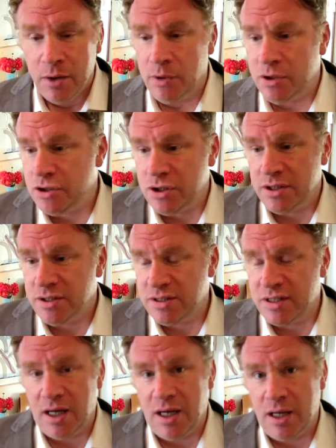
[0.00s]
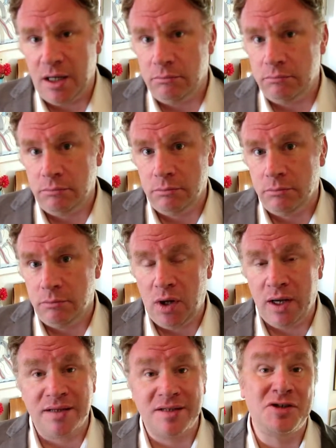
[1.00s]
which is well,
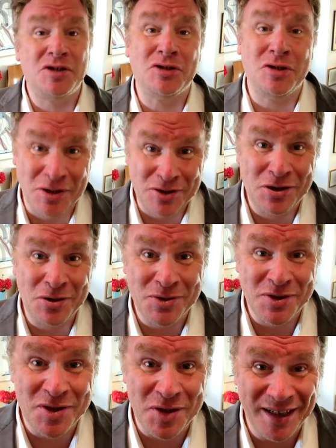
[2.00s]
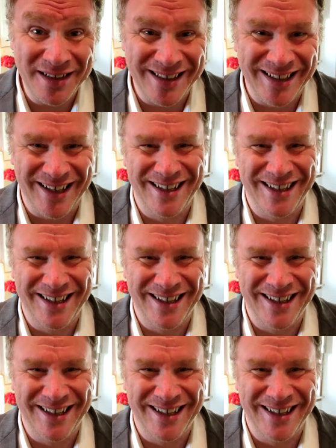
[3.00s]
I guess that's just an excuse, isn't it?